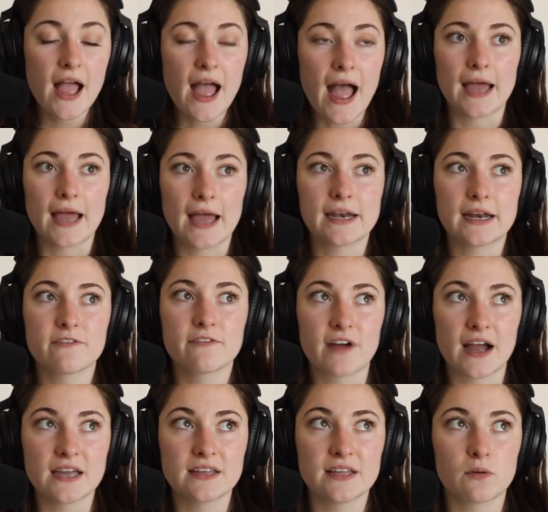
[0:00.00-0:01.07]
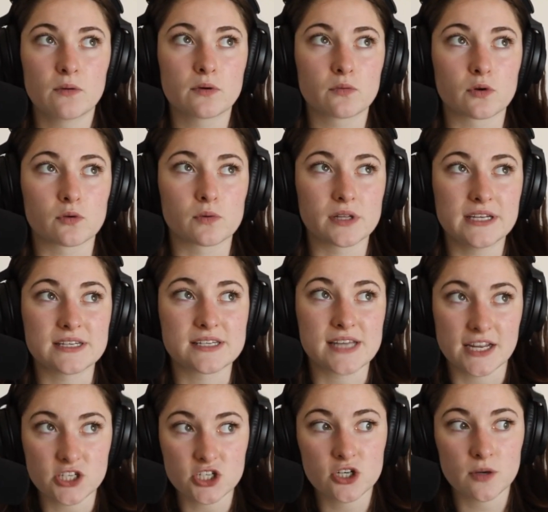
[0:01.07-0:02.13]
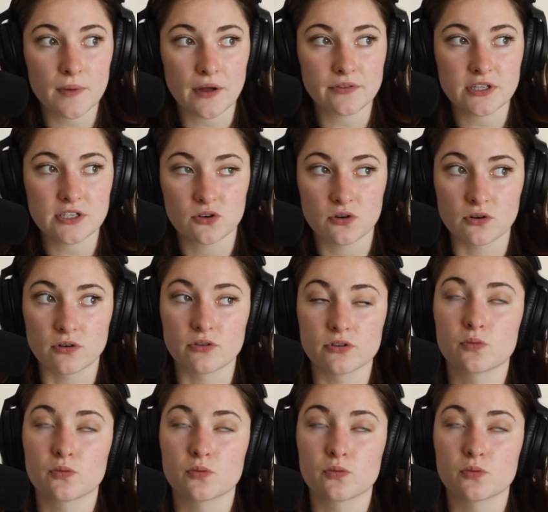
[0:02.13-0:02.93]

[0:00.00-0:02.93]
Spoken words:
And I find that when we're really intentional about these goals,